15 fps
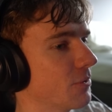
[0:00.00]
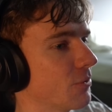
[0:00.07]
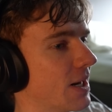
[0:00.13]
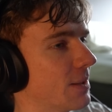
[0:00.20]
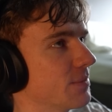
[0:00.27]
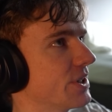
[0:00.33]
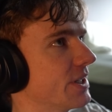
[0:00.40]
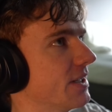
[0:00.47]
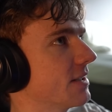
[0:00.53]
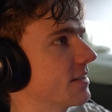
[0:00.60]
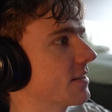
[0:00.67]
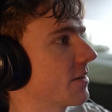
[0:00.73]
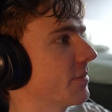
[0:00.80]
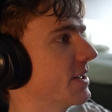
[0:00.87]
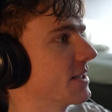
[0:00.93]
RAM cheats
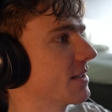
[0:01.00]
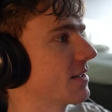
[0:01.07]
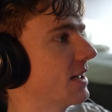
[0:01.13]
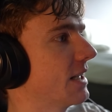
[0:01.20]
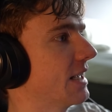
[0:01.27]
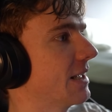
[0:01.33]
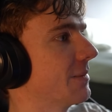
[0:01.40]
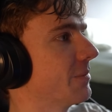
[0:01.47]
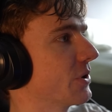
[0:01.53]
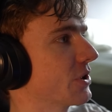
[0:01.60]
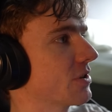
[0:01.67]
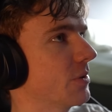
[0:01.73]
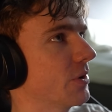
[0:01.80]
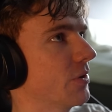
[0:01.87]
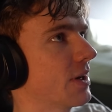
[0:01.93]
are basically
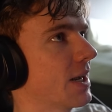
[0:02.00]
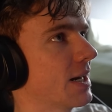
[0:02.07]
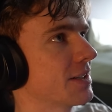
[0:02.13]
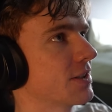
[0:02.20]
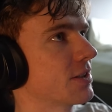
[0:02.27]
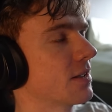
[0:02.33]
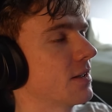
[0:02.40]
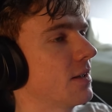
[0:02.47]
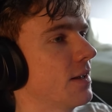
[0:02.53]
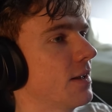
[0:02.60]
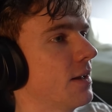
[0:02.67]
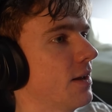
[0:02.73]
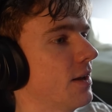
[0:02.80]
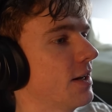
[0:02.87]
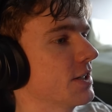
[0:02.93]
impossible to catch
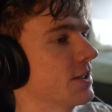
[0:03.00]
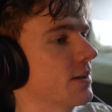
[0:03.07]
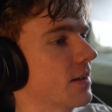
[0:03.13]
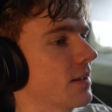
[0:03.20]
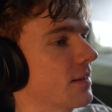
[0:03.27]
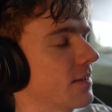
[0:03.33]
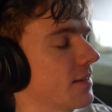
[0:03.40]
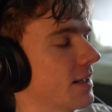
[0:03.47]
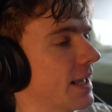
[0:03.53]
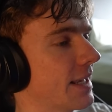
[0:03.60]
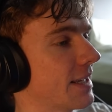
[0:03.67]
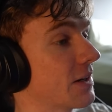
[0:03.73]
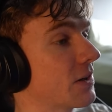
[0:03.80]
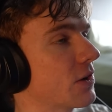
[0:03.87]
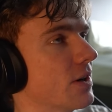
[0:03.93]
unless you got
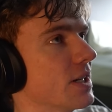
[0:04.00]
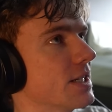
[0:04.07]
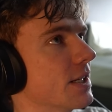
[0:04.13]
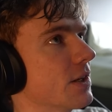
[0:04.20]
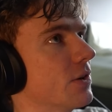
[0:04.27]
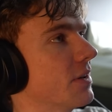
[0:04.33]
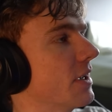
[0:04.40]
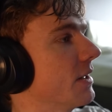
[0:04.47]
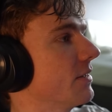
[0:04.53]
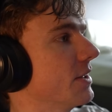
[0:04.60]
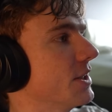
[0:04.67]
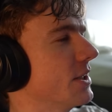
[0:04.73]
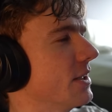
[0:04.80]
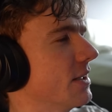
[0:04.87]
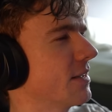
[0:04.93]
like a crazy good anti
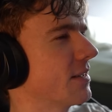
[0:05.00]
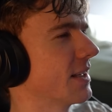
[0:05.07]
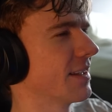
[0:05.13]
cheat.